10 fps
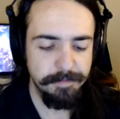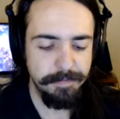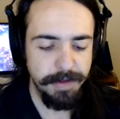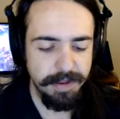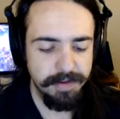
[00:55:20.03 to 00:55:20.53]

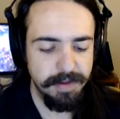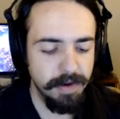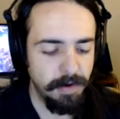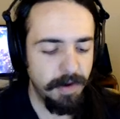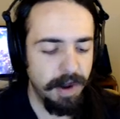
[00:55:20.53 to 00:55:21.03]
but, you
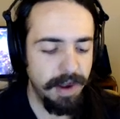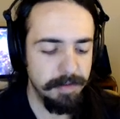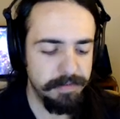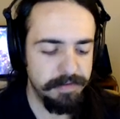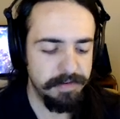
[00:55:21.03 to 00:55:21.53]
know,
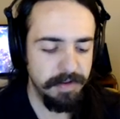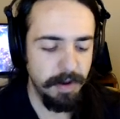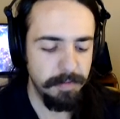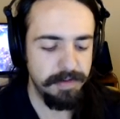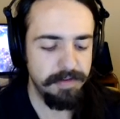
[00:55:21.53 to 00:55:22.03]
I'm still
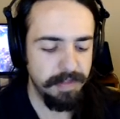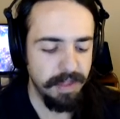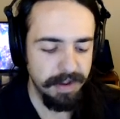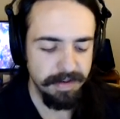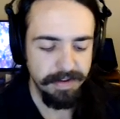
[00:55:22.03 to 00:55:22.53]
open to
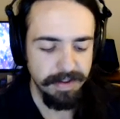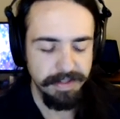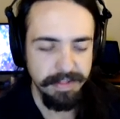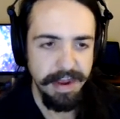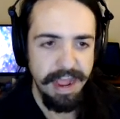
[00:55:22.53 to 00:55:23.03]
the
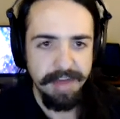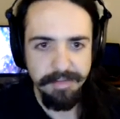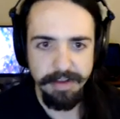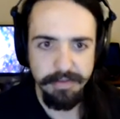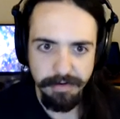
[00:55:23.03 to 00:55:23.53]
idea that
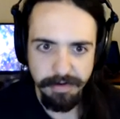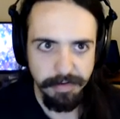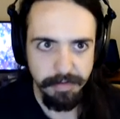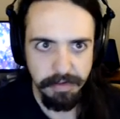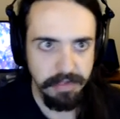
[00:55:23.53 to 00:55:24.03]
having sort of
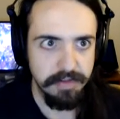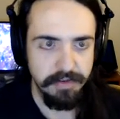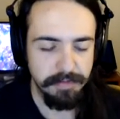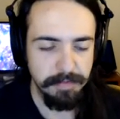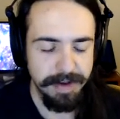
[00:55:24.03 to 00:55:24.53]
a
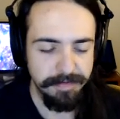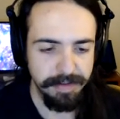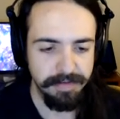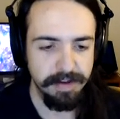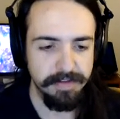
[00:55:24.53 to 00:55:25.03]
religious
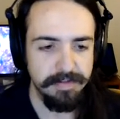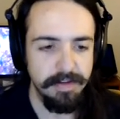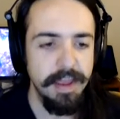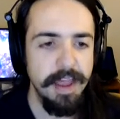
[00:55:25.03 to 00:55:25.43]
metaphysics